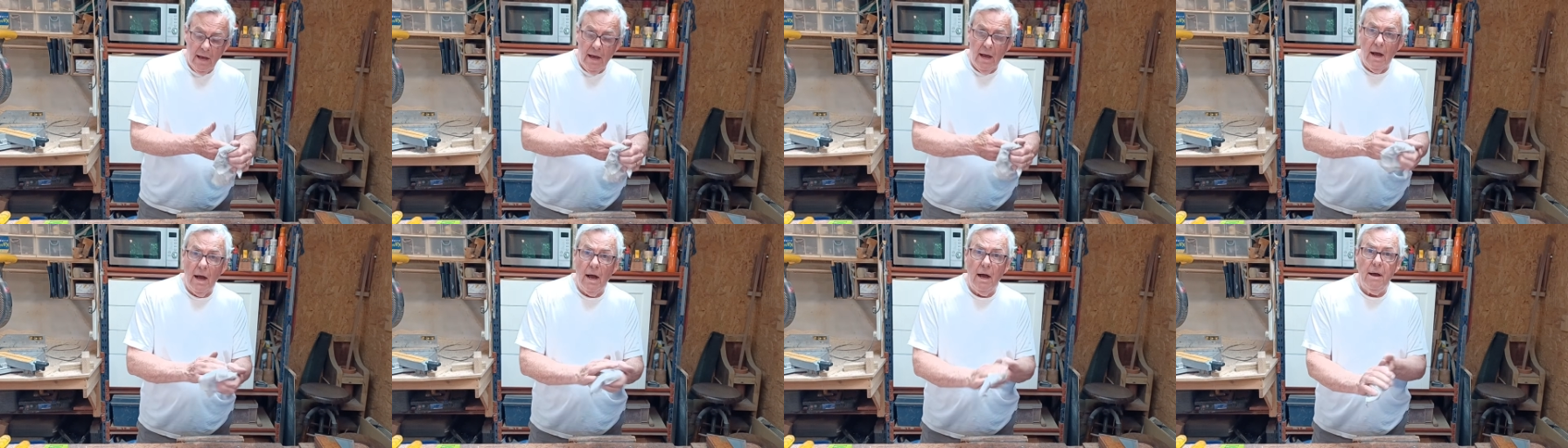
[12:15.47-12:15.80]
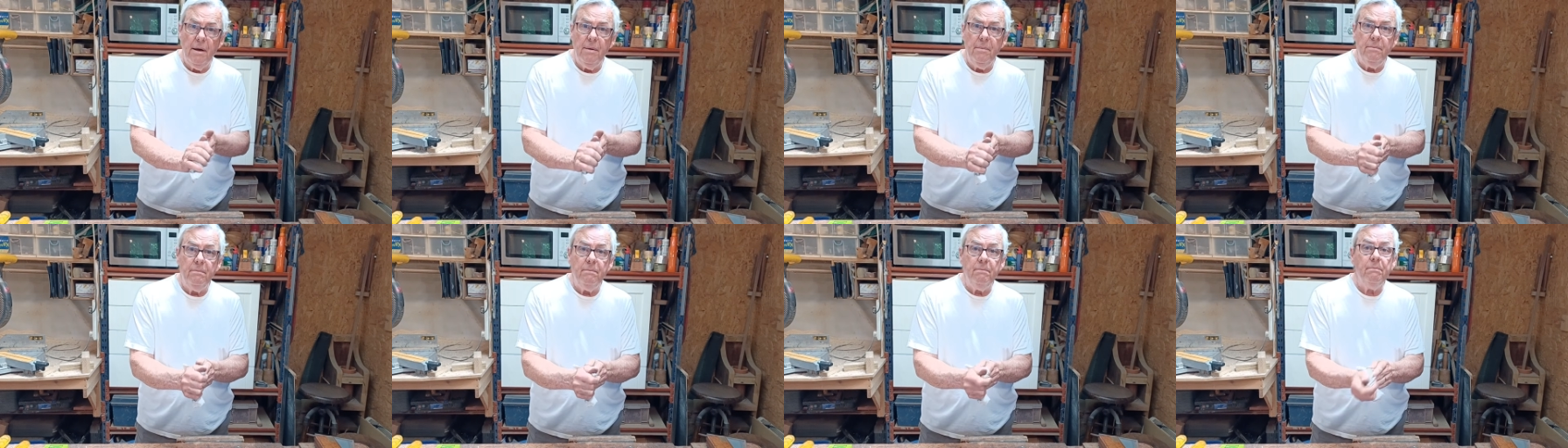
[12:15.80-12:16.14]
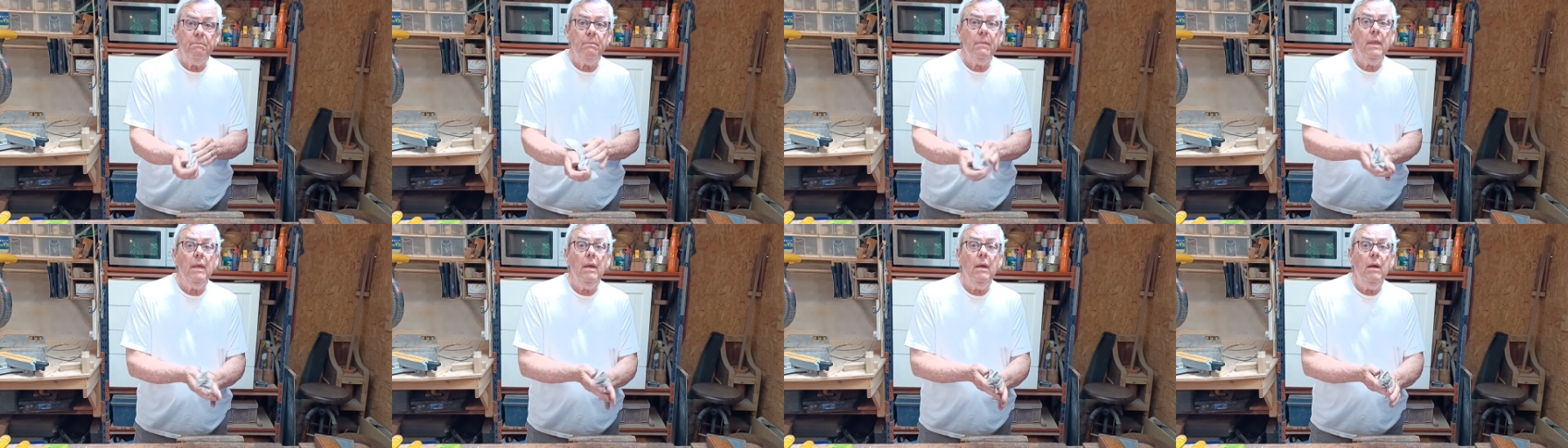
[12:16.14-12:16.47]

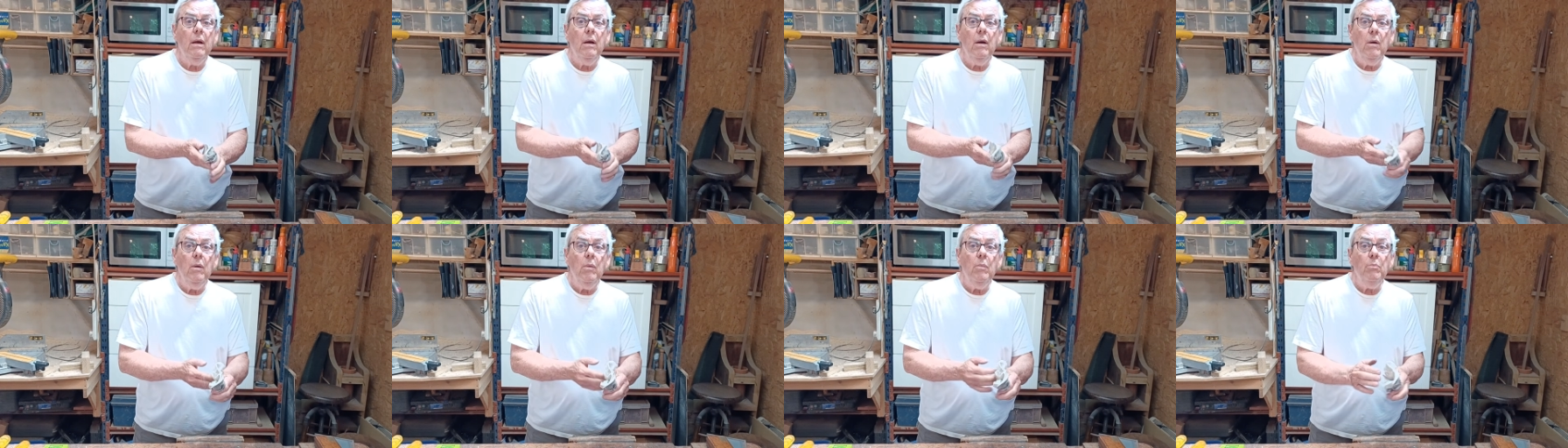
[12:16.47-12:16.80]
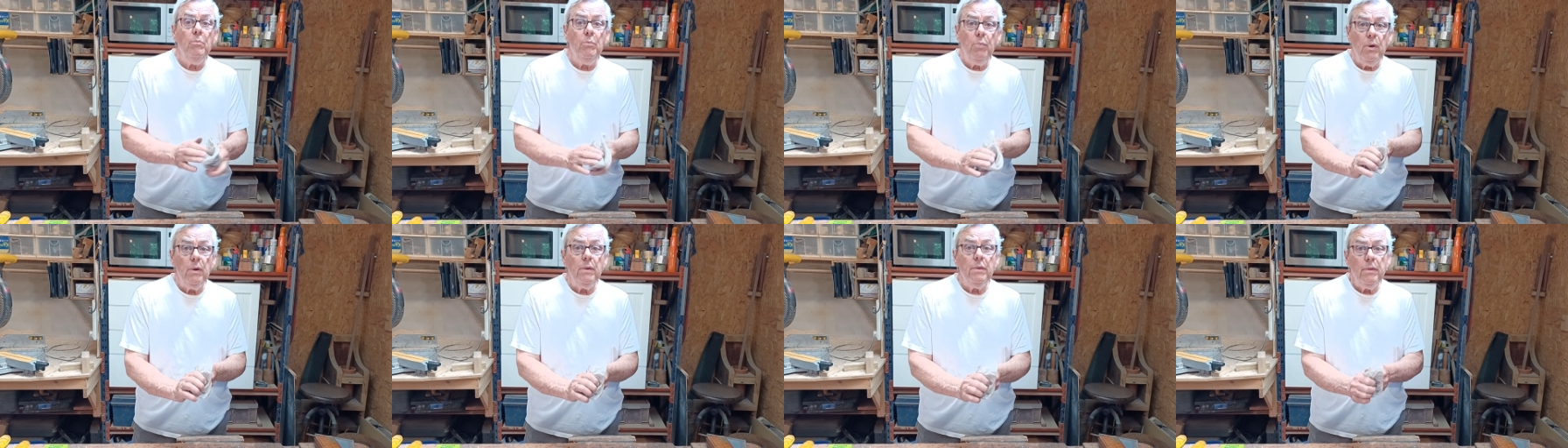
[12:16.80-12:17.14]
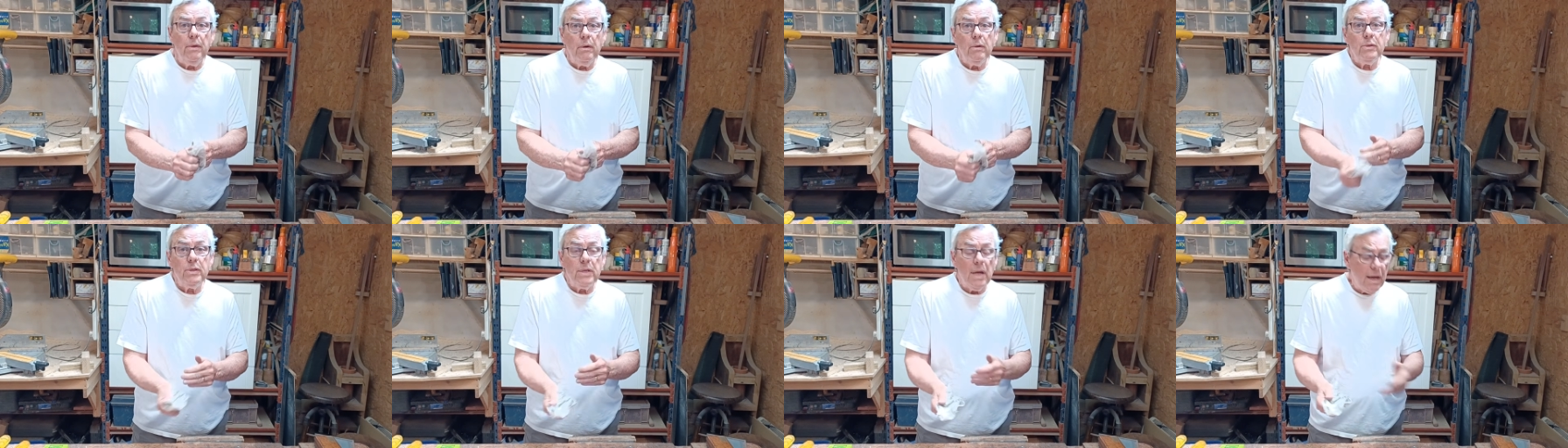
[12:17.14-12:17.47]
But
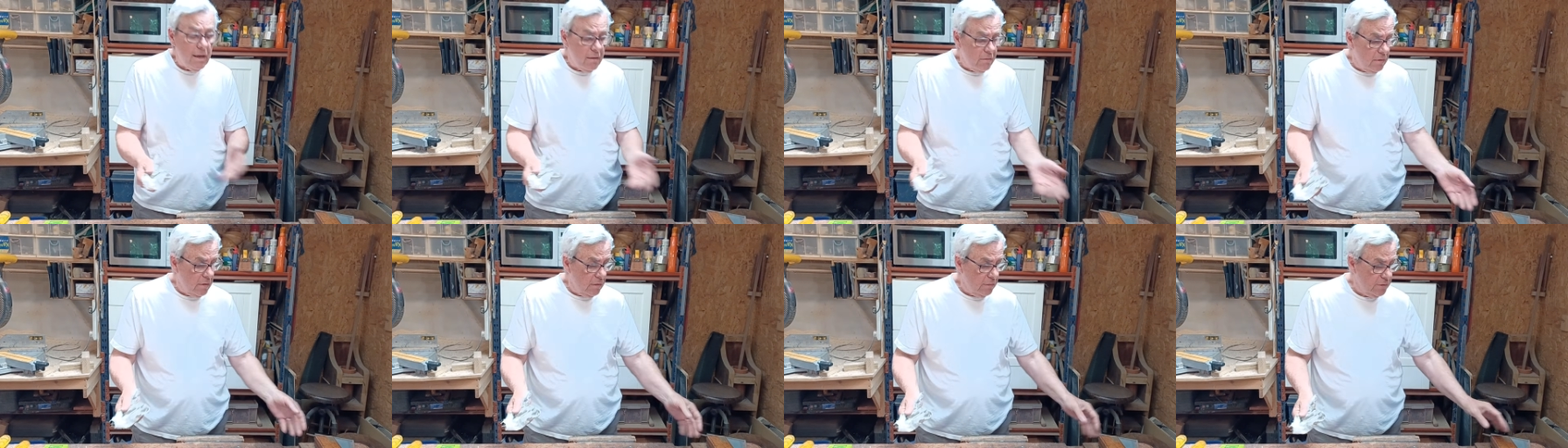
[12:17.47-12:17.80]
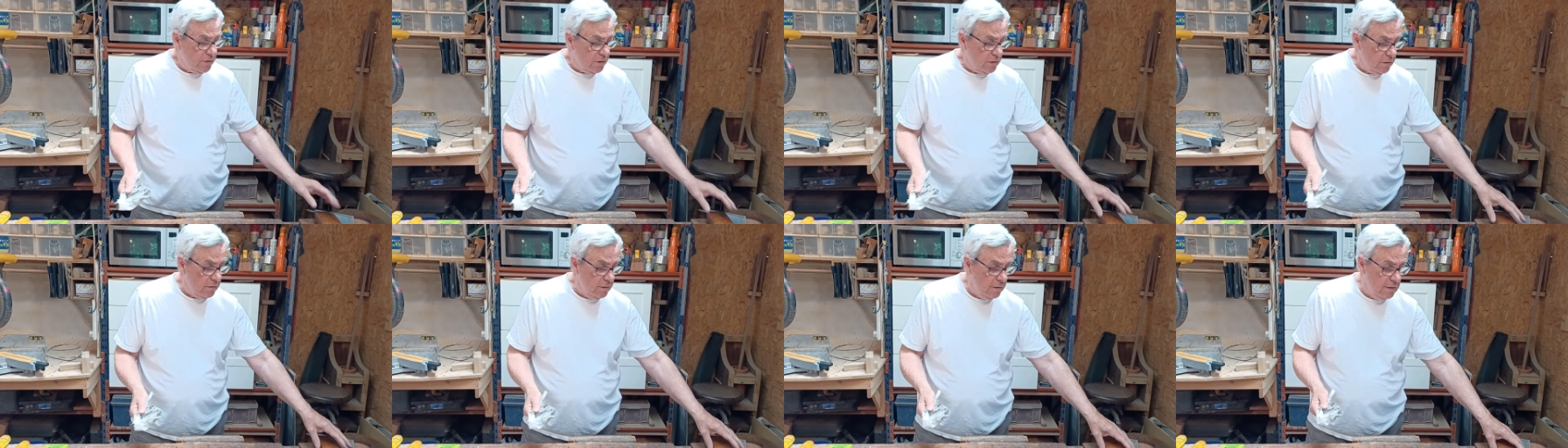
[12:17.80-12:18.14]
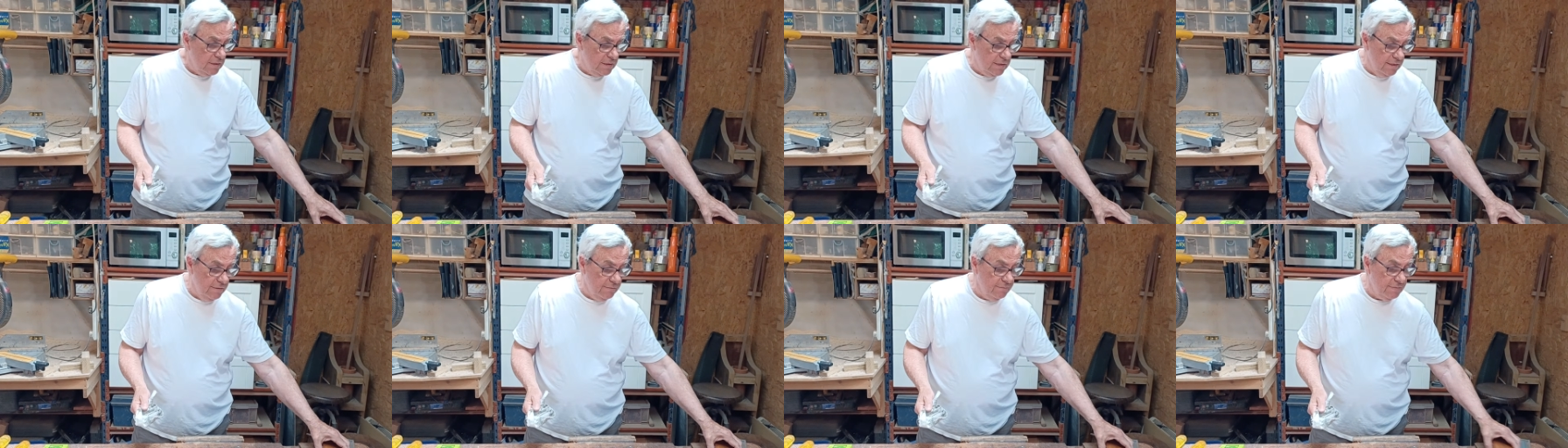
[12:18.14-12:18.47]
those are
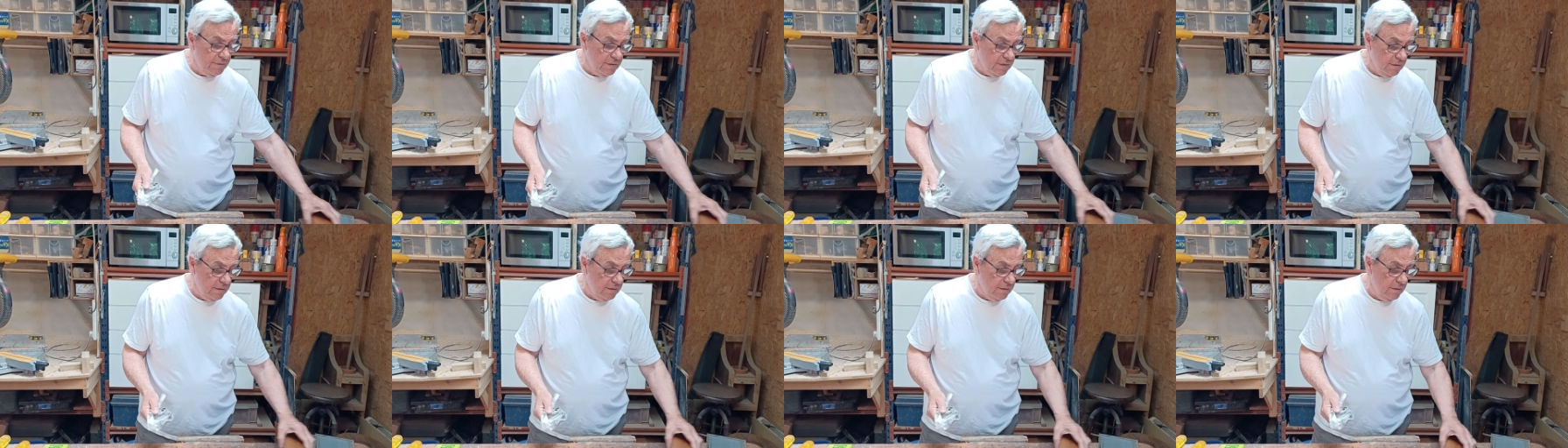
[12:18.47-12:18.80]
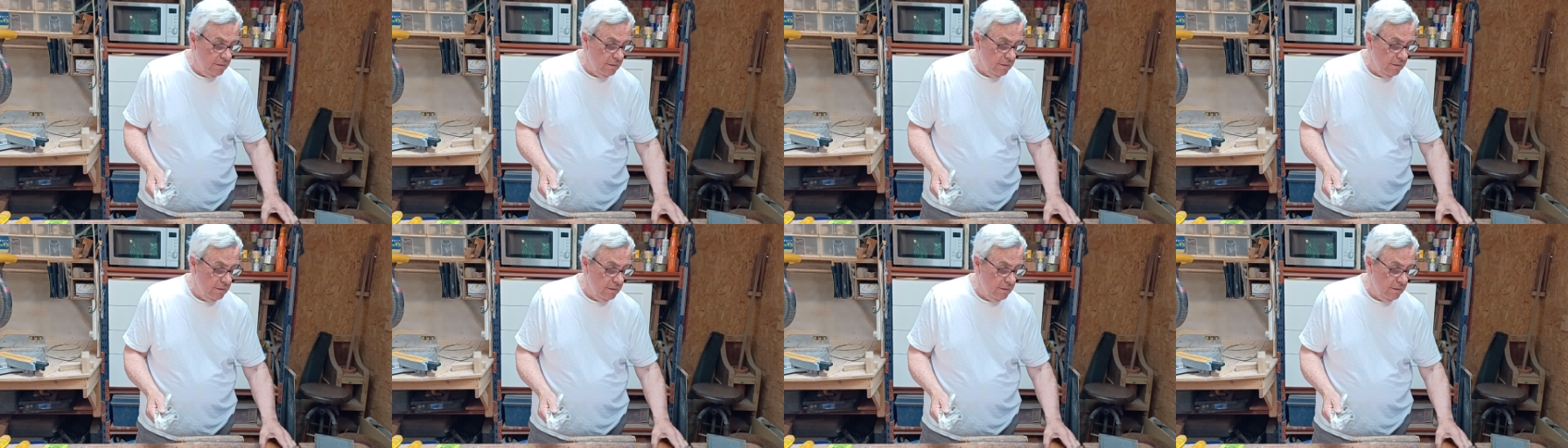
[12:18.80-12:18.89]
alternatives.